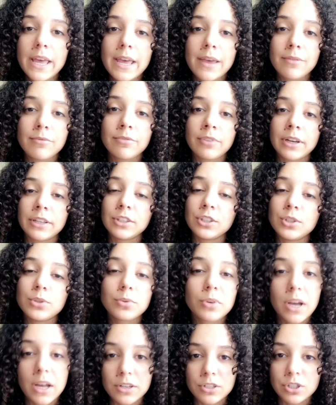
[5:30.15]
and find a new
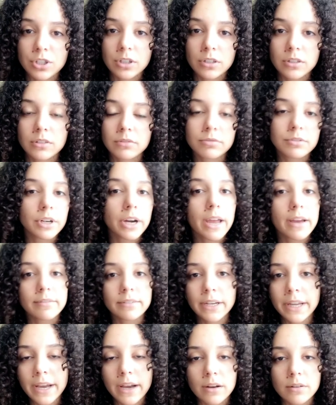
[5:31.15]
contractor for
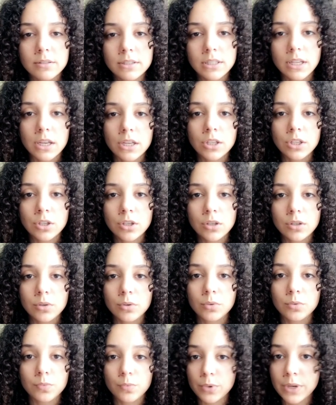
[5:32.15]
every house that
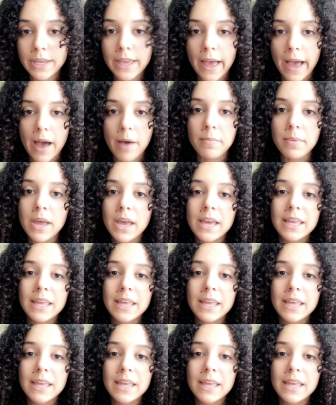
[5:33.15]
you rehab.